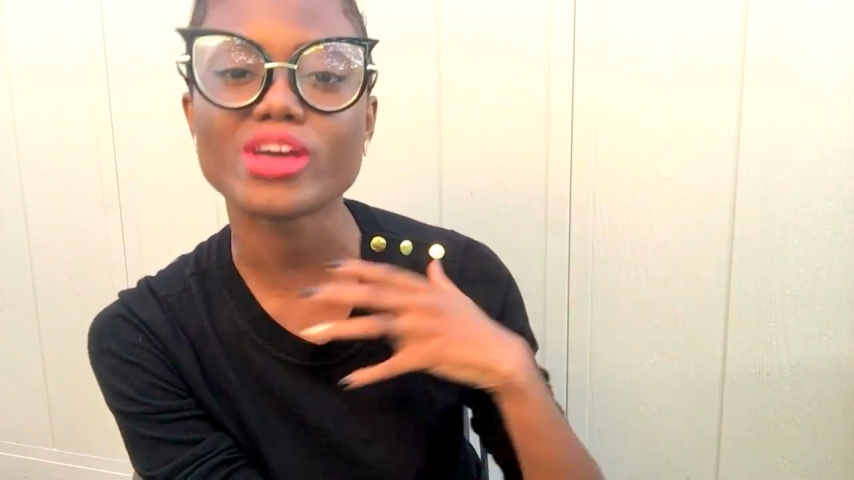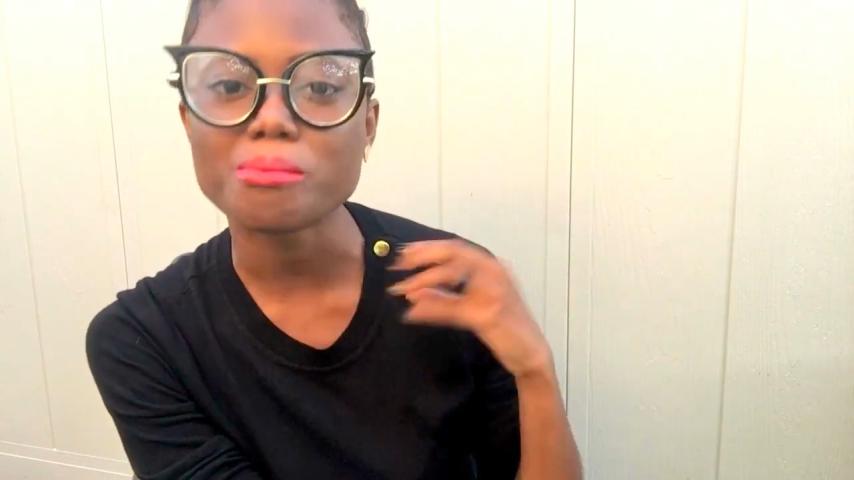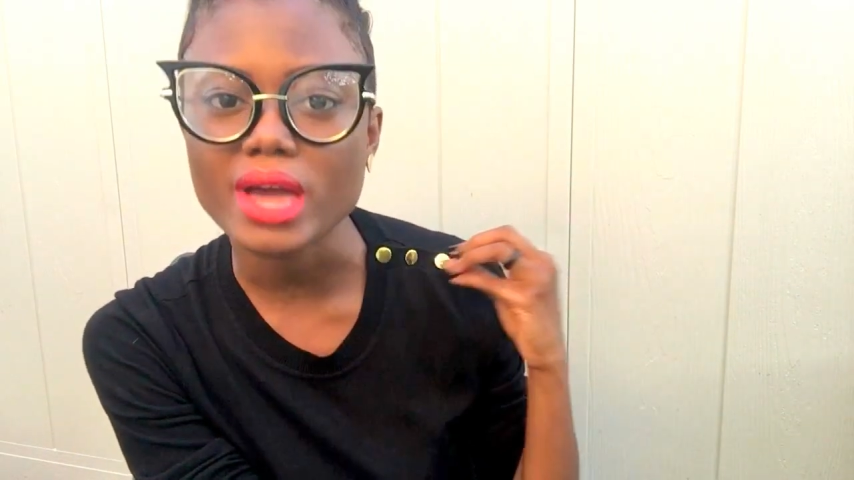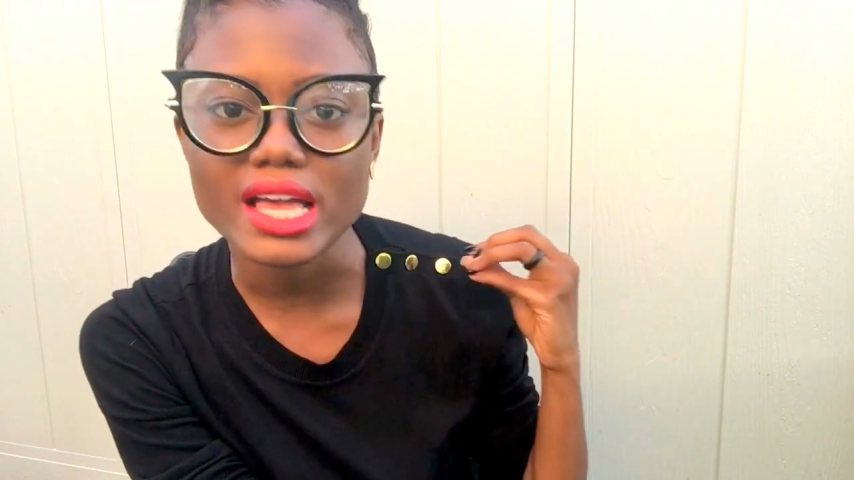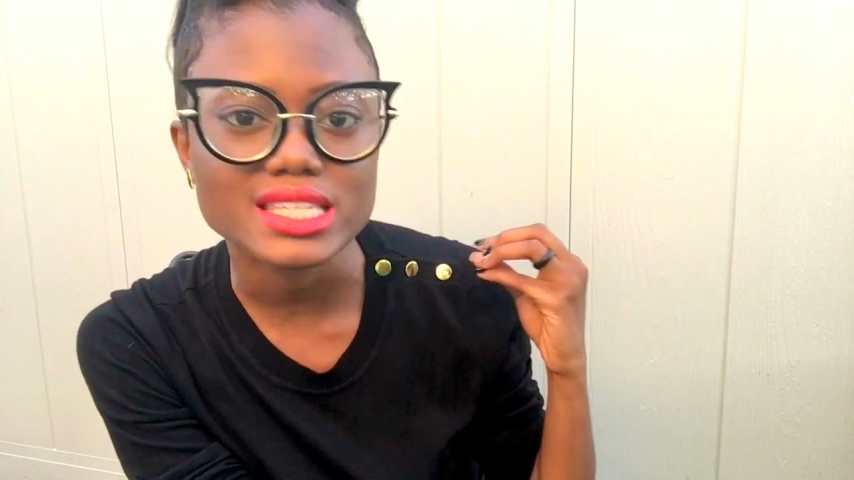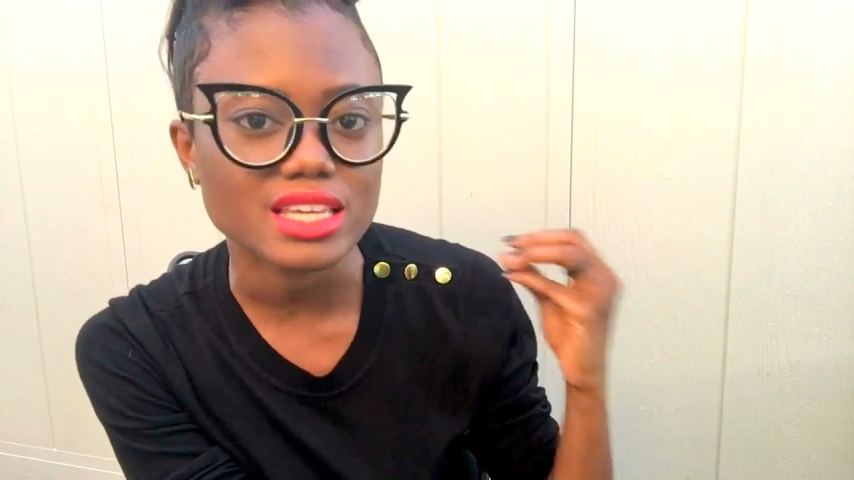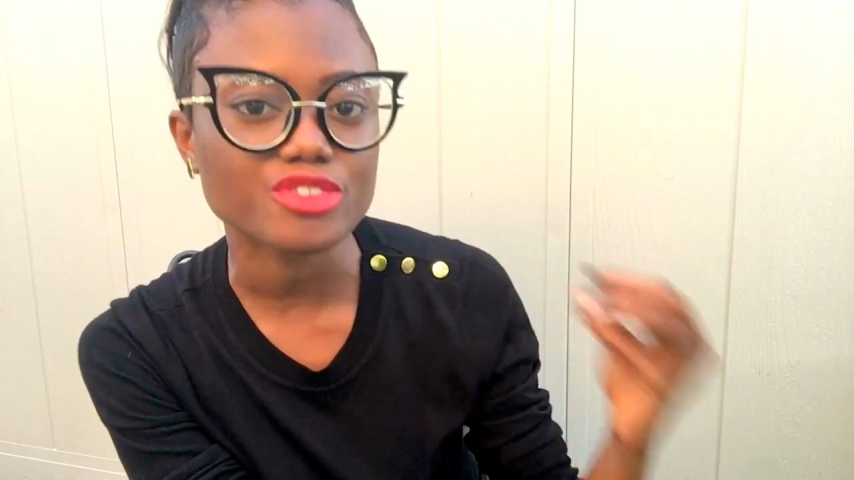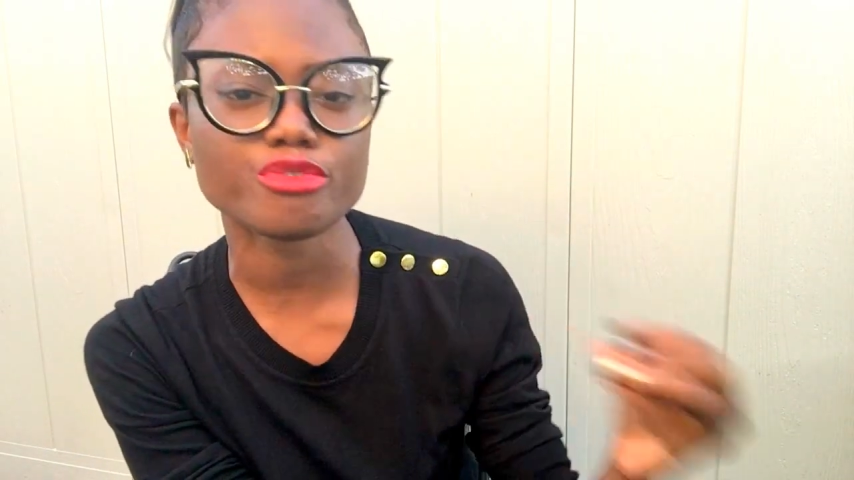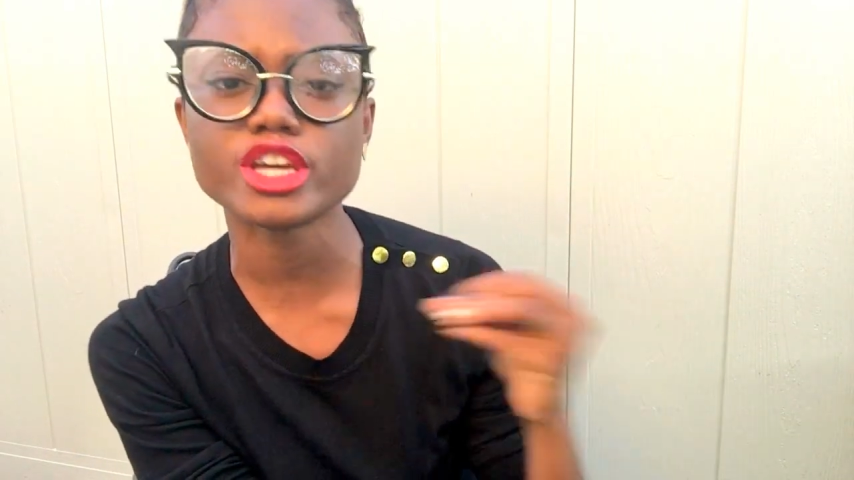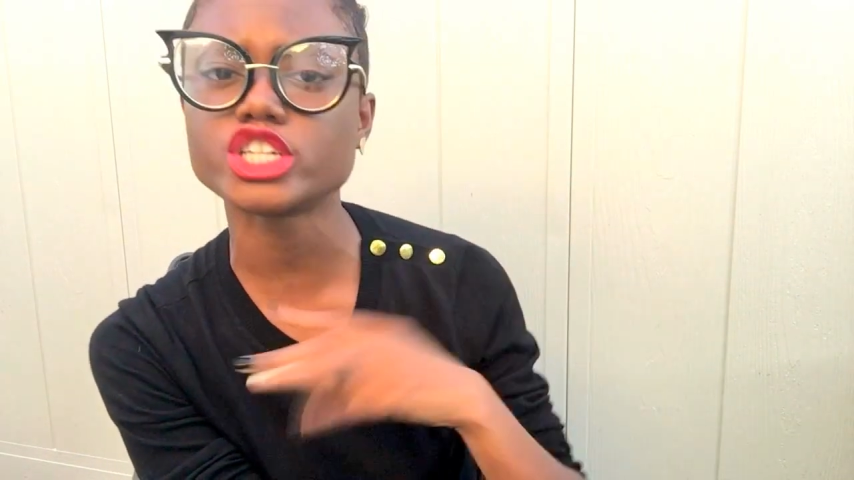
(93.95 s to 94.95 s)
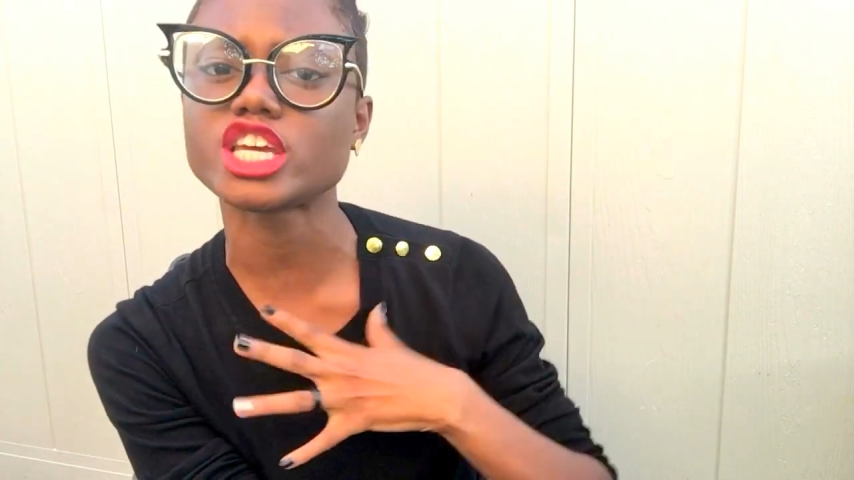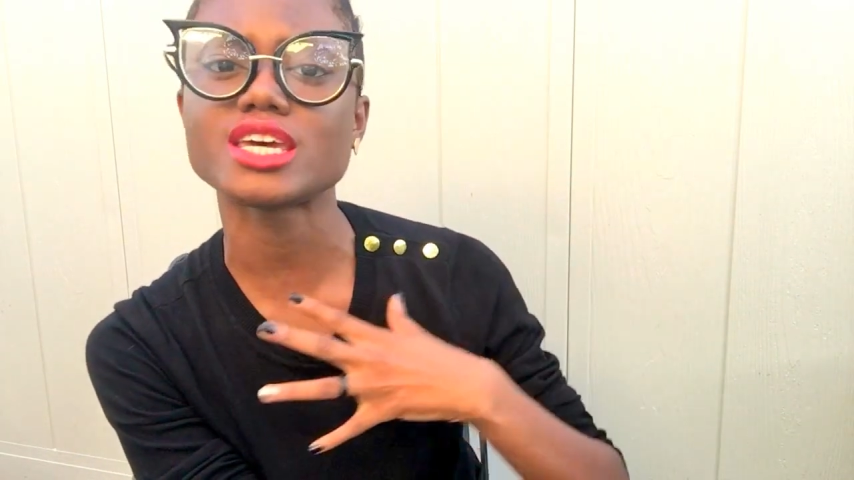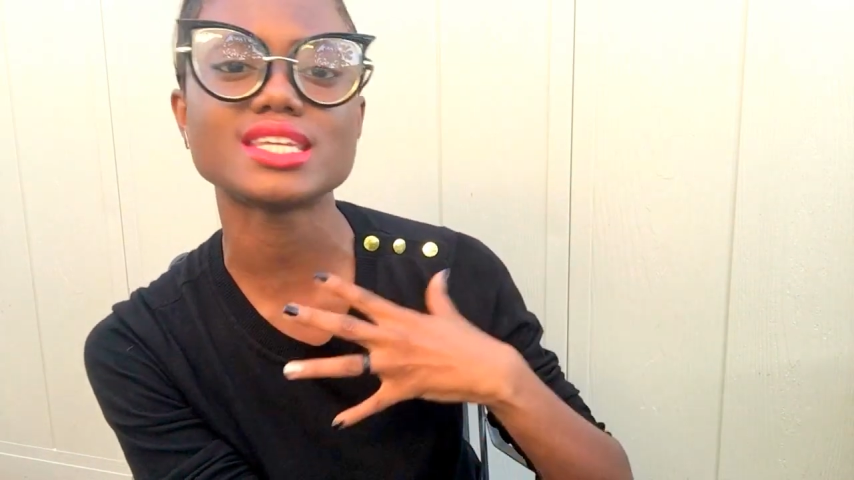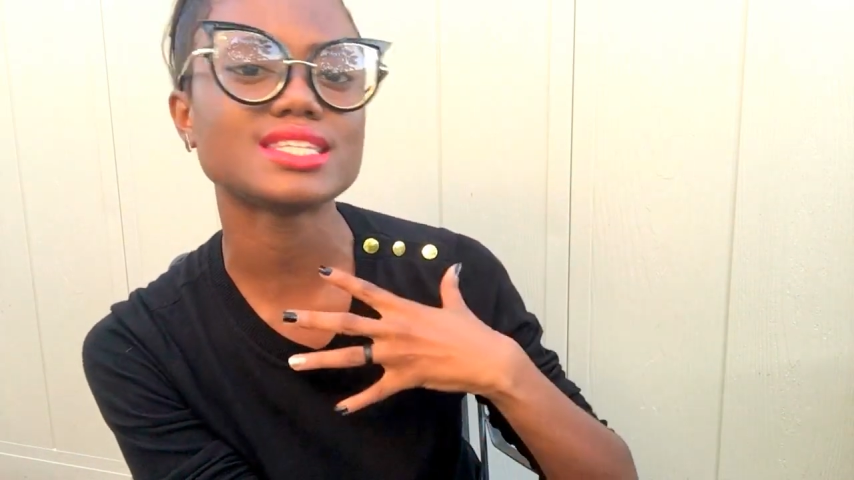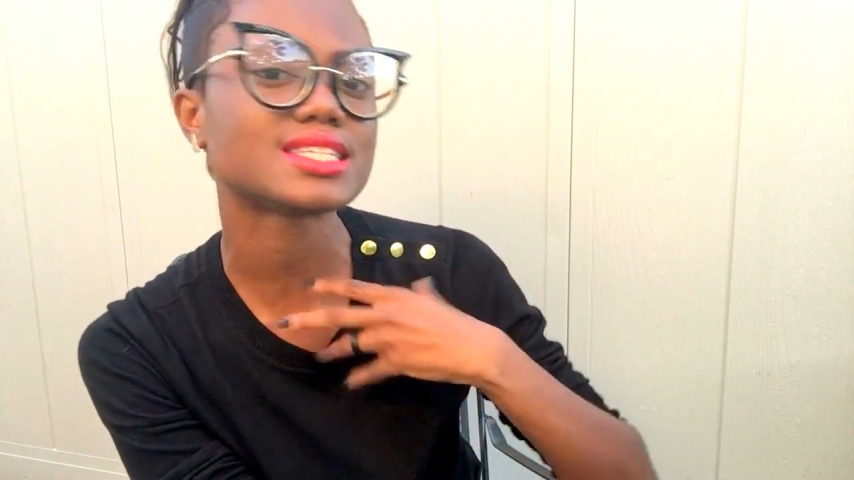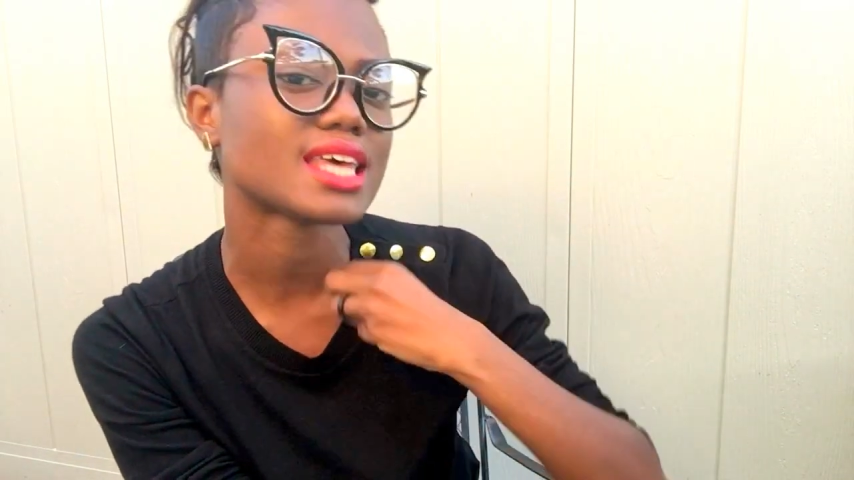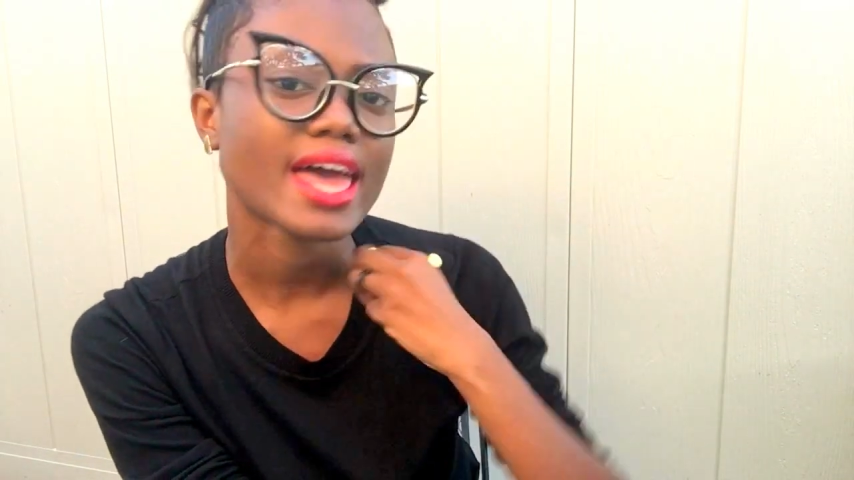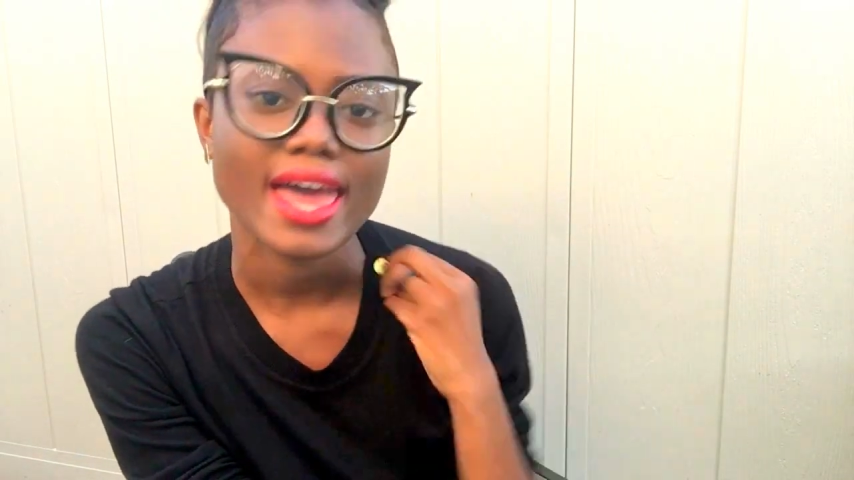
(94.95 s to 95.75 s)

amazing visions